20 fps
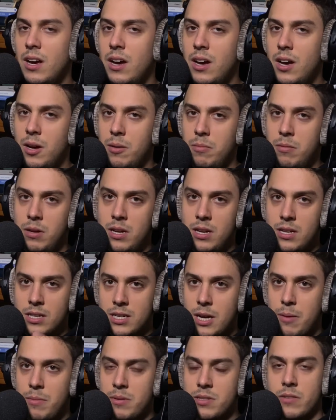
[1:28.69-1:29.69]
Um,
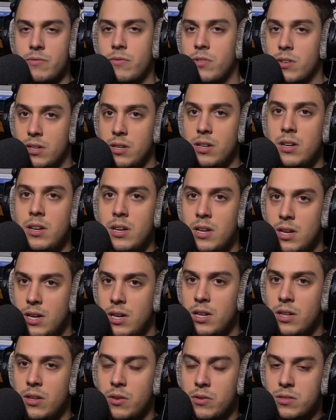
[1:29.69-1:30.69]
got myself for a
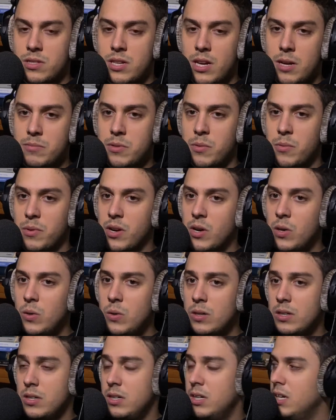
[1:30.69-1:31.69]
little setup to
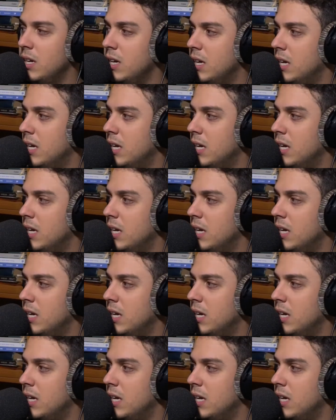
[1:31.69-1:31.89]
record.